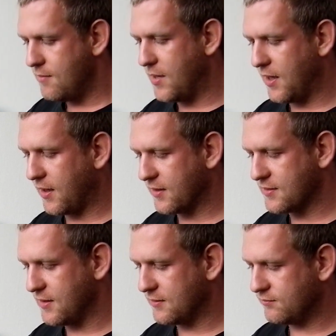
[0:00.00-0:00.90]
But like I
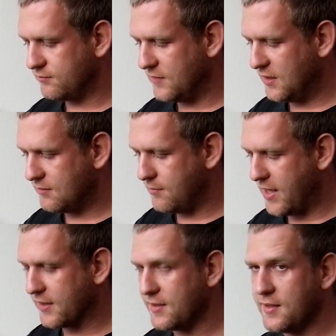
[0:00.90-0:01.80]
said, need to
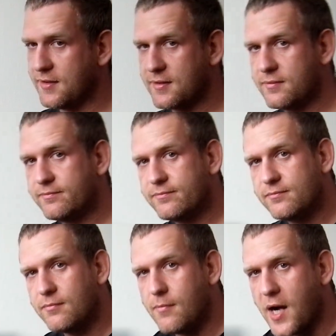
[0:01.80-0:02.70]
make this
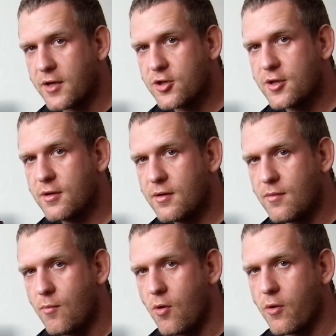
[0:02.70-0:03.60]
much
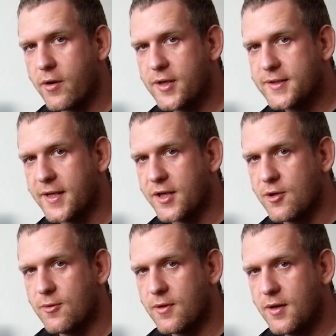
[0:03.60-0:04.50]
more
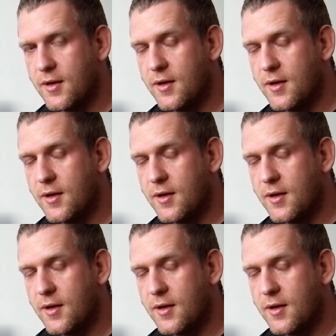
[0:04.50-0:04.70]
secure.